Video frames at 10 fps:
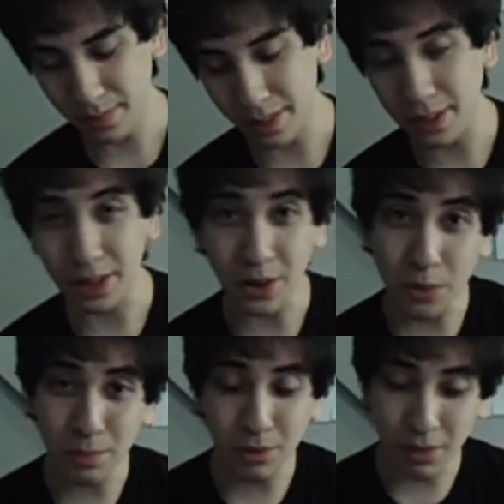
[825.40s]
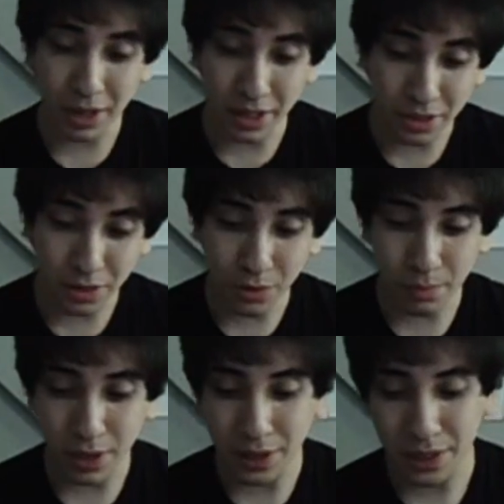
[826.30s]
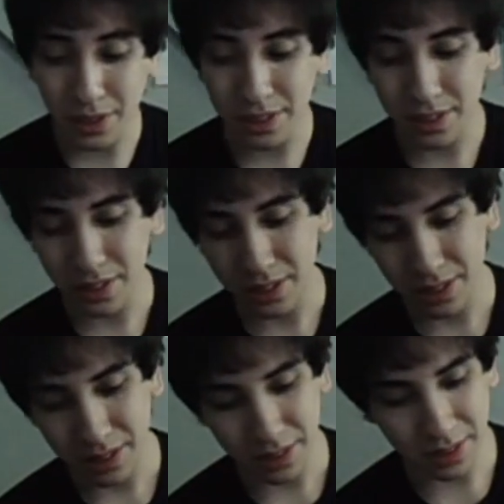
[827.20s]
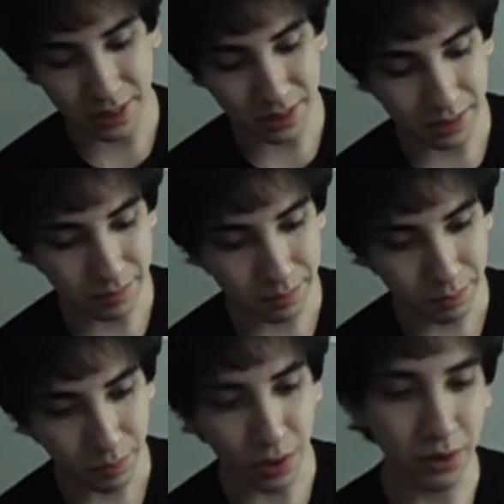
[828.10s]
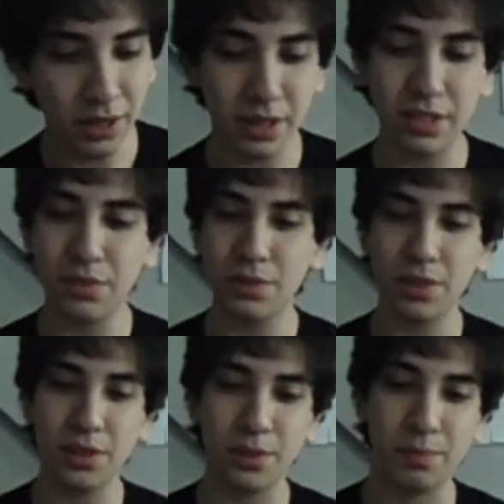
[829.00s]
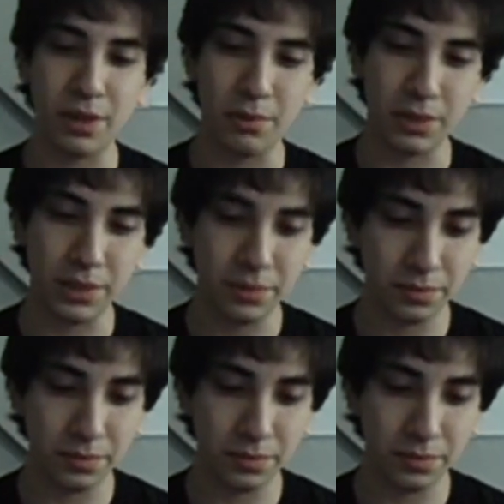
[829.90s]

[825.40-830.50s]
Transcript: I hope you like it too, bud. Oh yeah, and this was another big one,